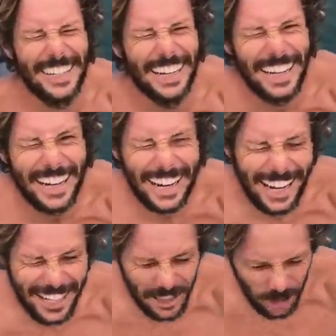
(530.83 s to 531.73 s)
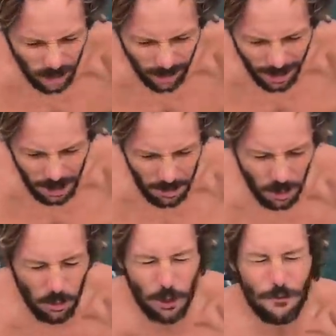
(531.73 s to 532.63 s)
I know. It's
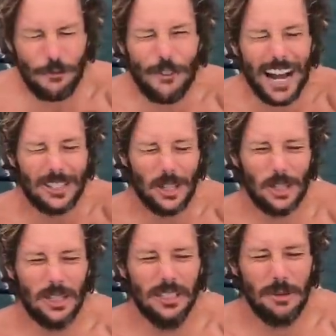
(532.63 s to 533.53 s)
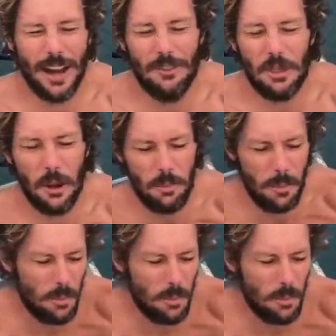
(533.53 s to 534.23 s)
incredible. We were fast asleep, having the